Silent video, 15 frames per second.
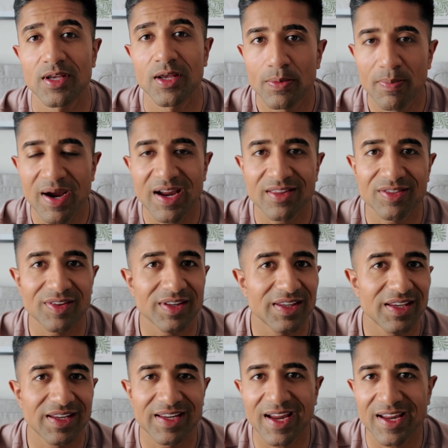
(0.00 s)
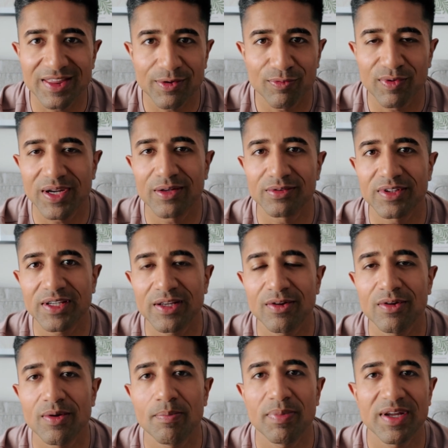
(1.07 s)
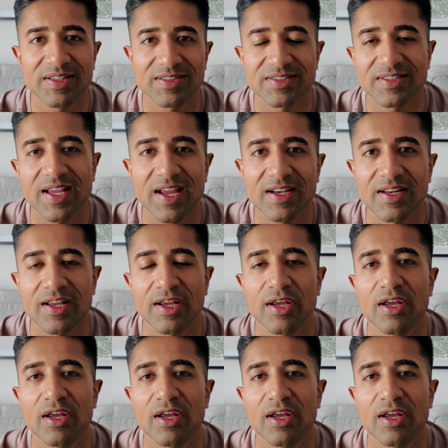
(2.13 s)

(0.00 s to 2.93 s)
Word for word: You might think you're getting the real deal, but instead,